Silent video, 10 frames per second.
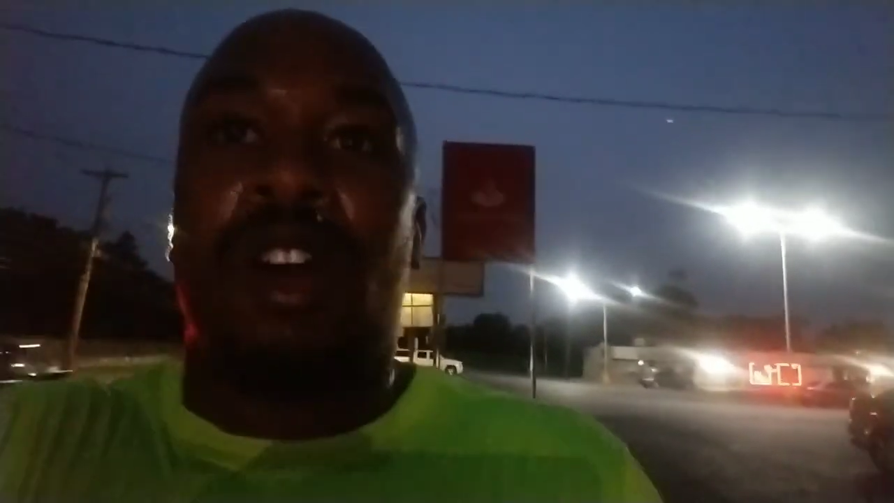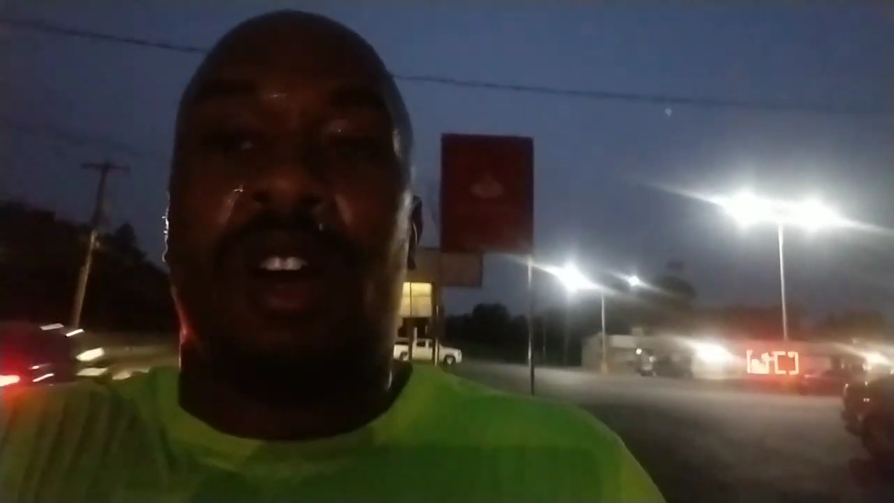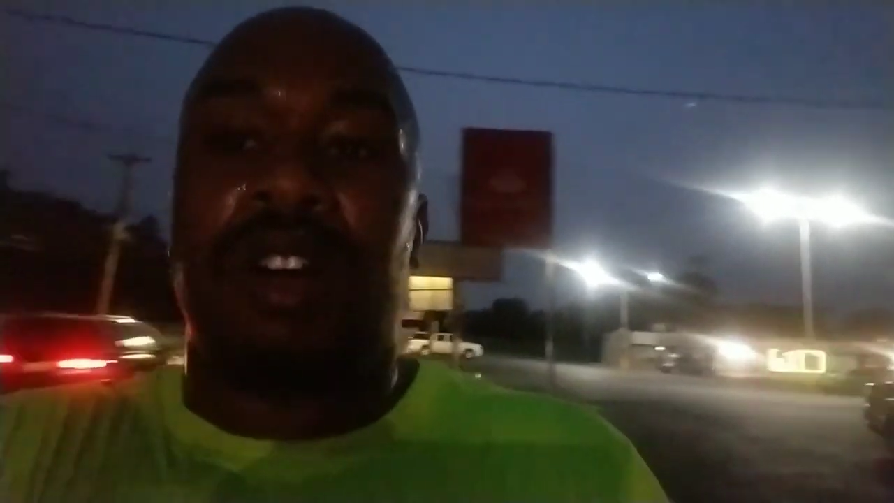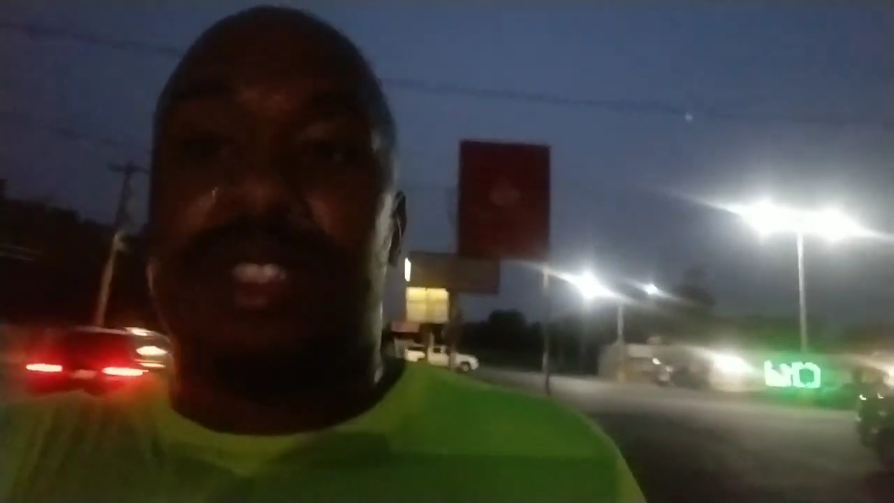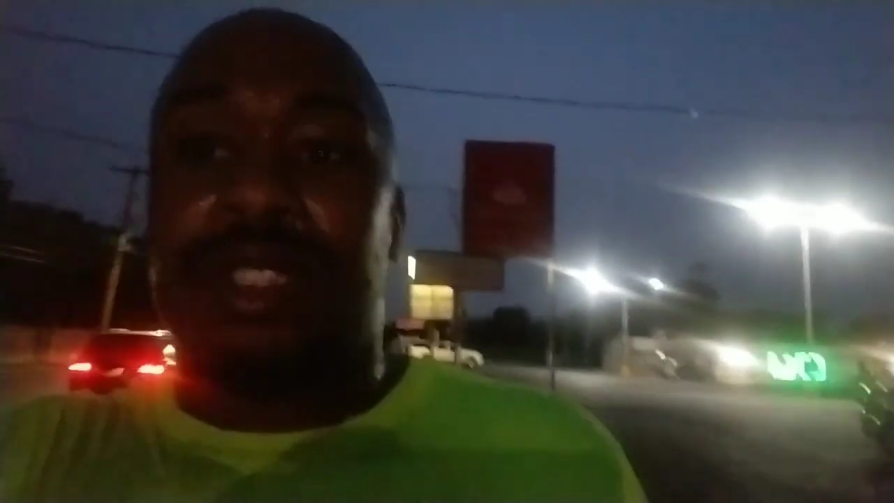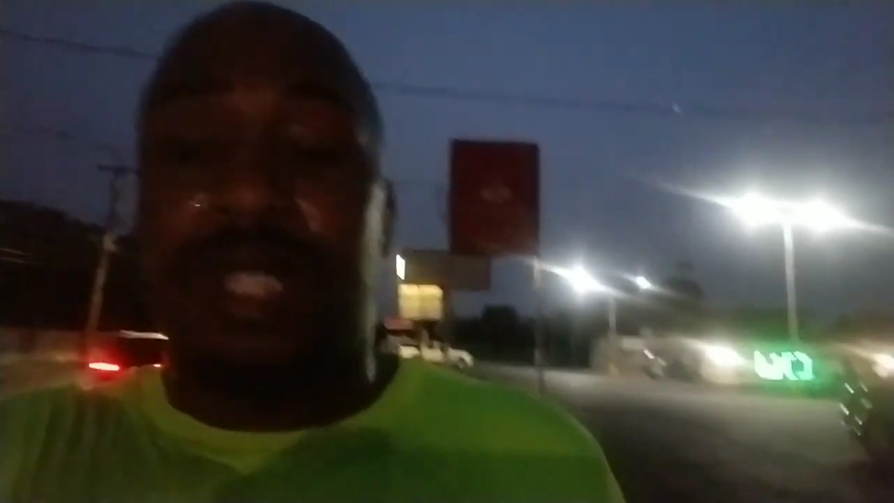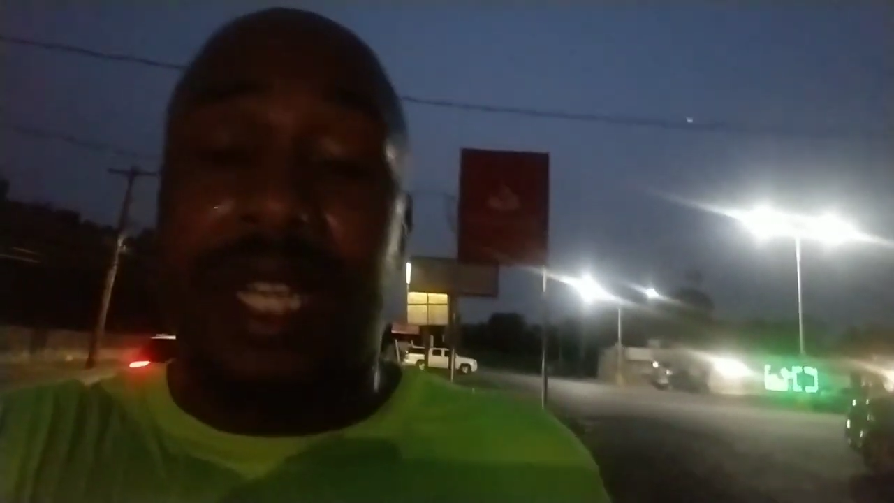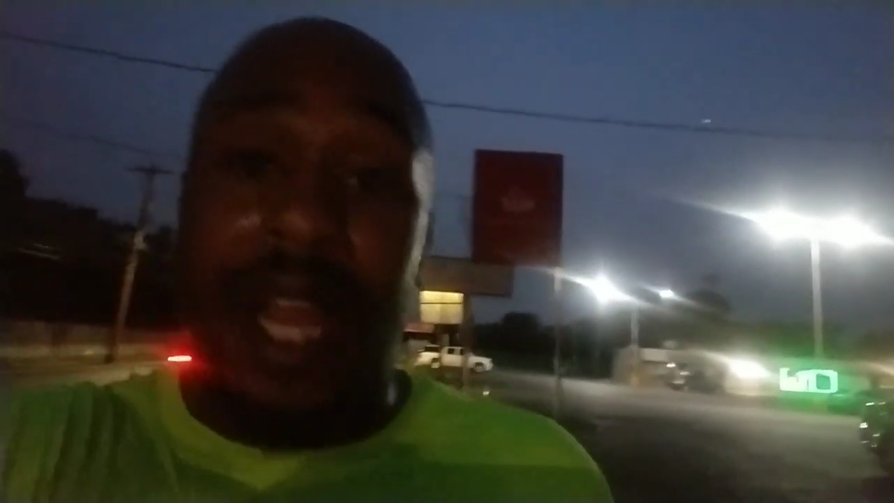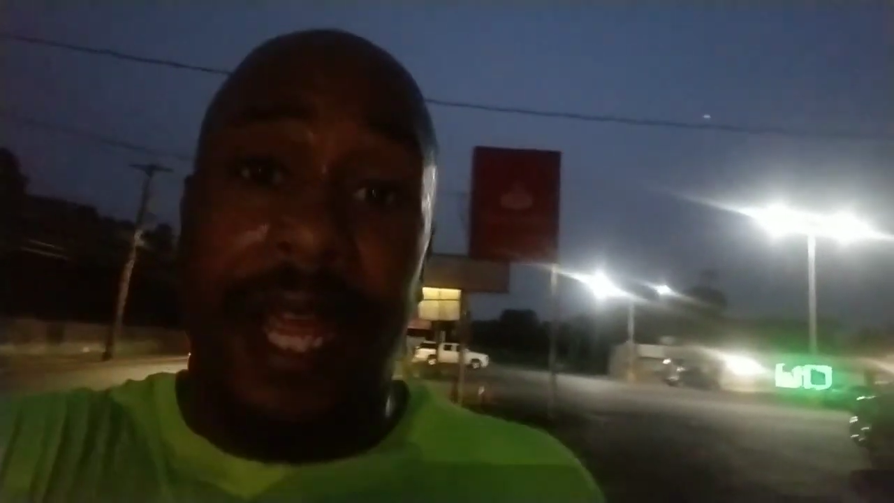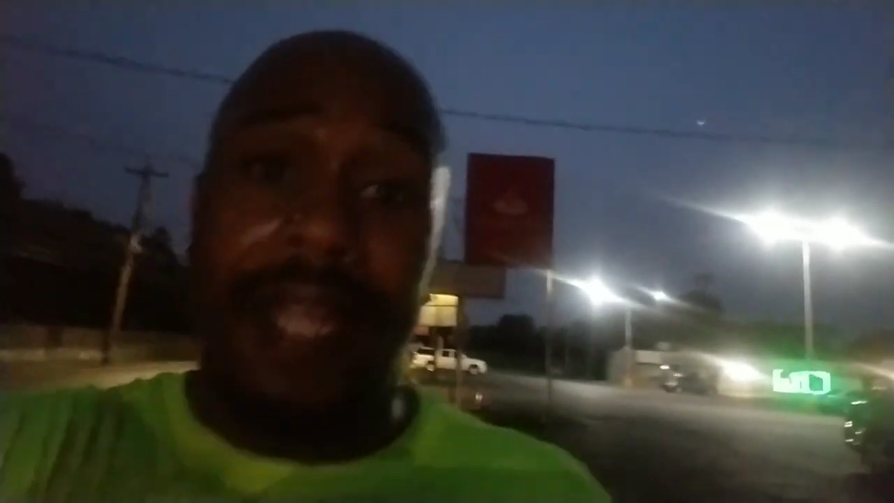Also
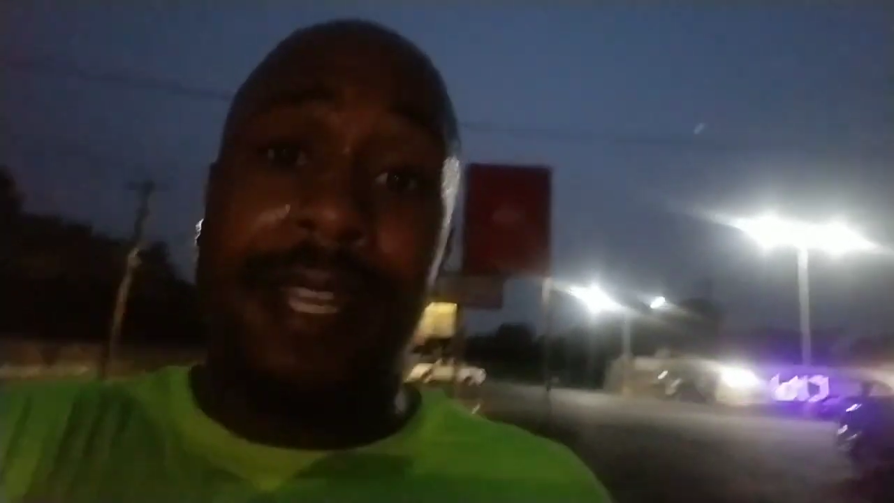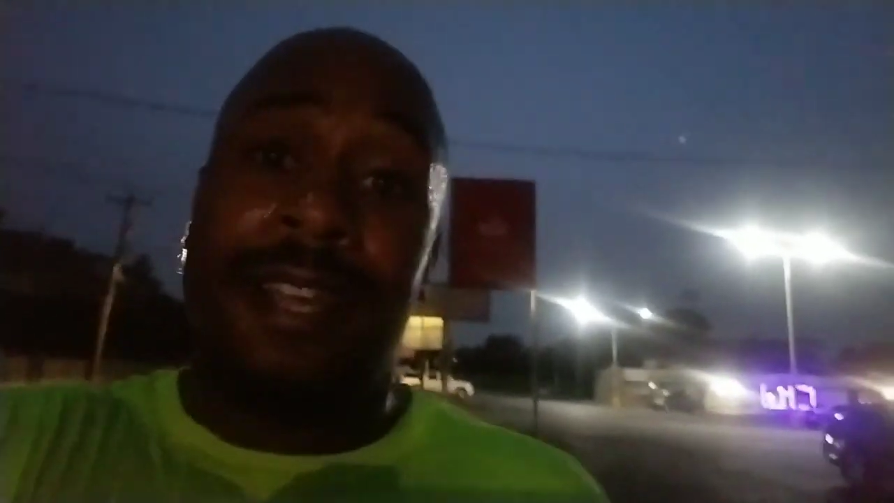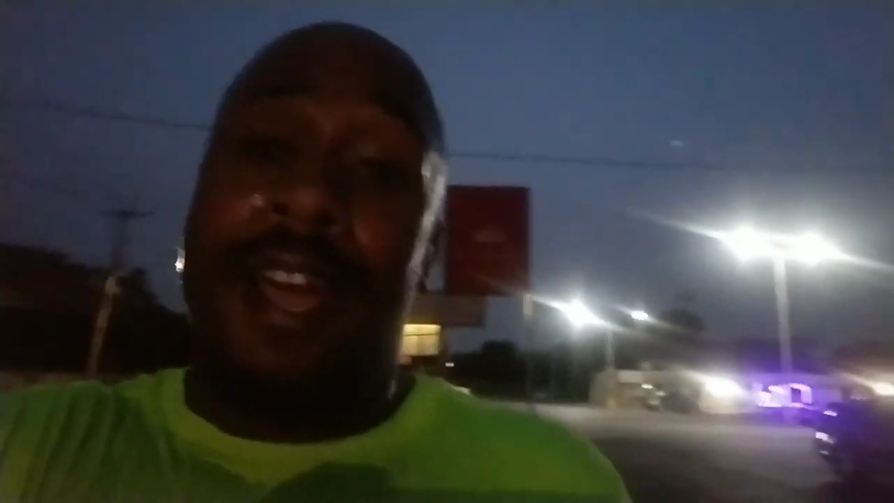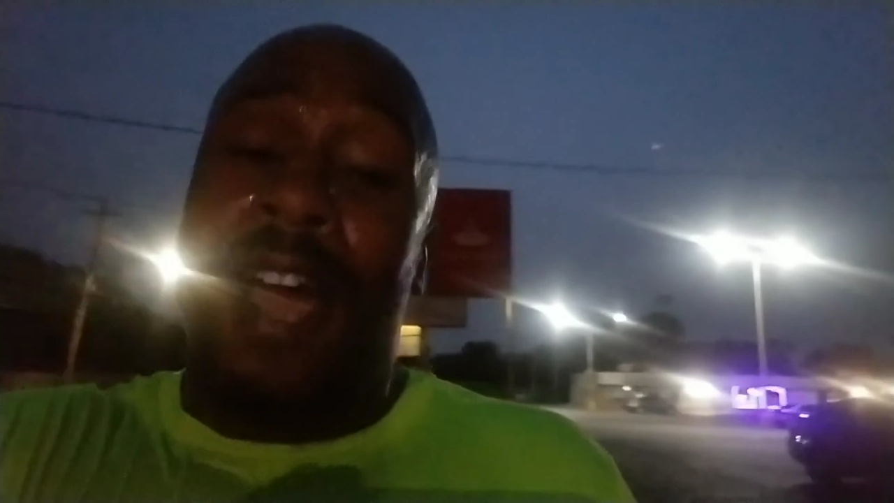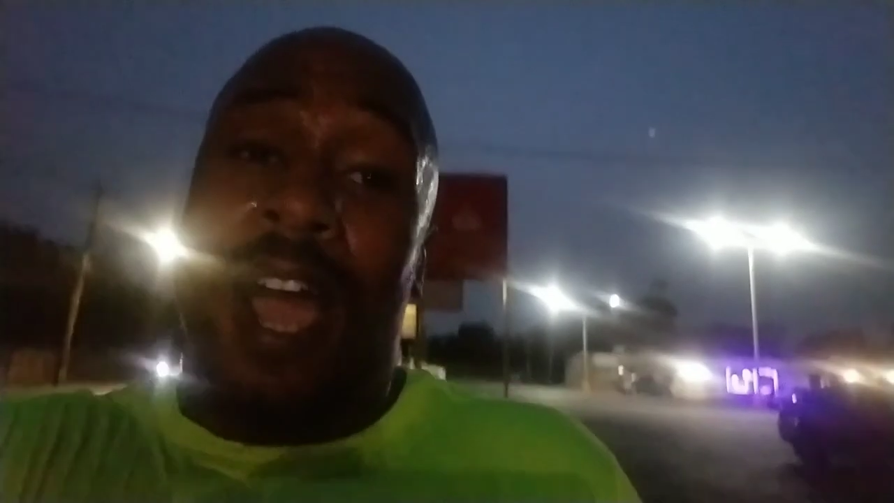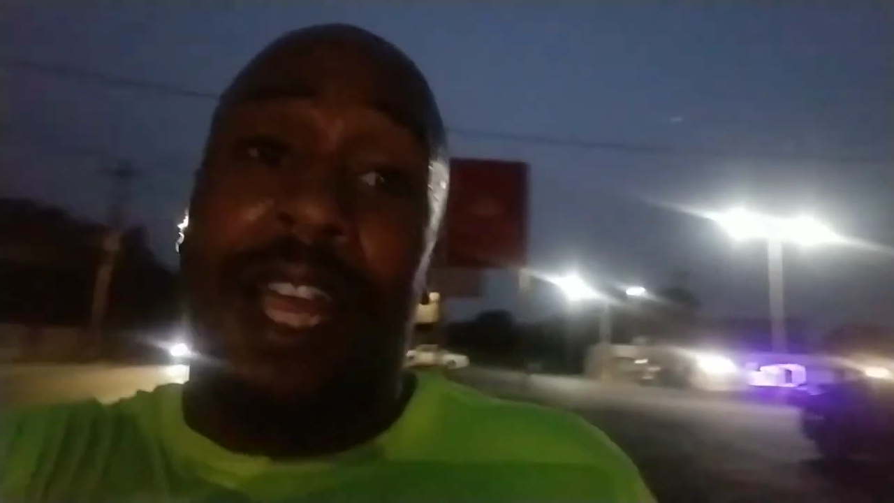today, I